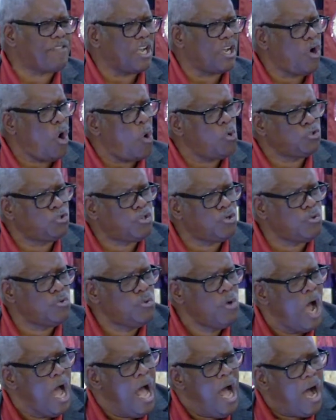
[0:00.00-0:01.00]
to go
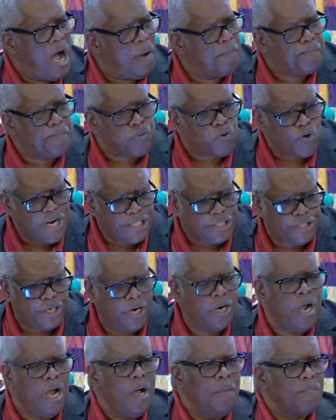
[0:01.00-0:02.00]
to a
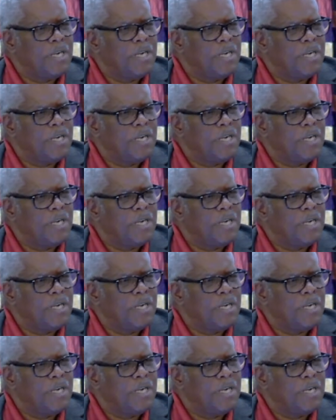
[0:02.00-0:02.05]
preacher,